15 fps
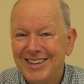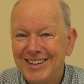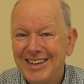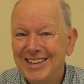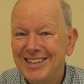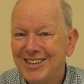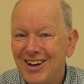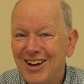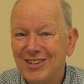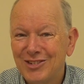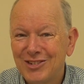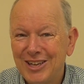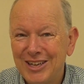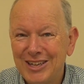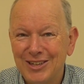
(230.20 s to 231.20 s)
in God's
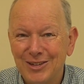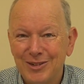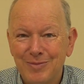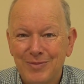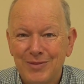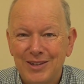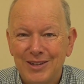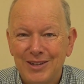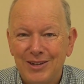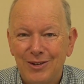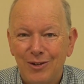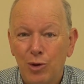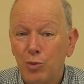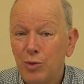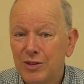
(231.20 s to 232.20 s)
kingdom
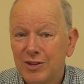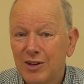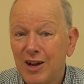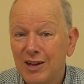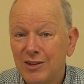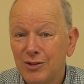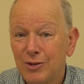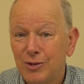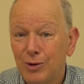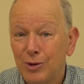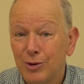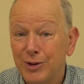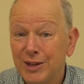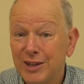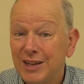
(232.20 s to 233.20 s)
or with God's
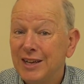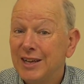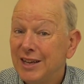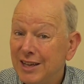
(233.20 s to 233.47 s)
glory